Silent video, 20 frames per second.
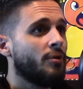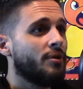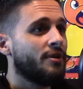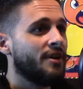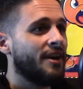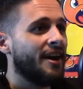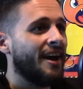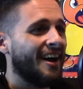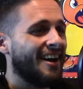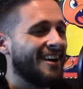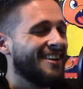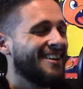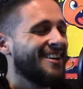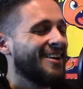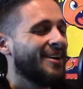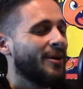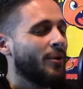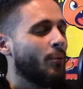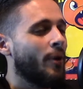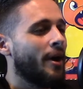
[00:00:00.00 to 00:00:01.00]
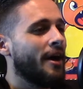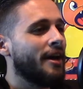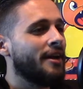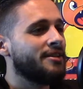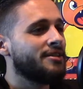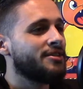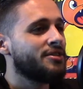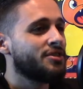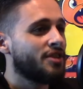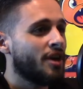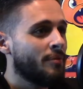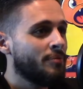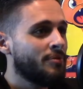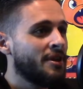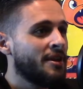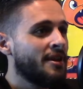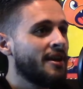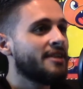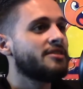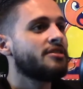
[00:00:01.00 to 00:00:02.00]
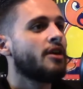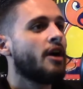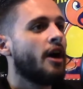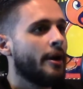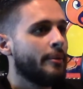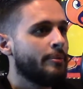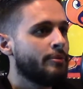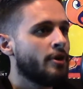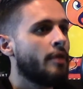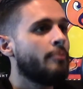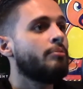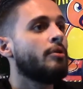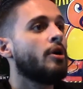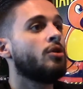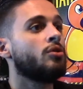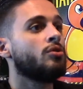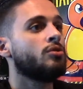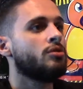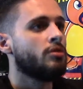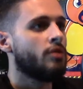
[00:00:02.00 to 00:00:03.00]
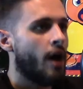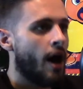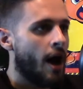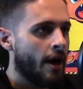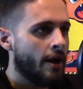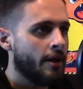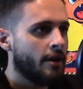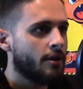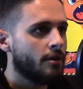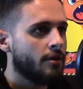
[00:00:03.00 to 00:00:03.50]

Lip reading: Yeah. When something gets hyped up a lot,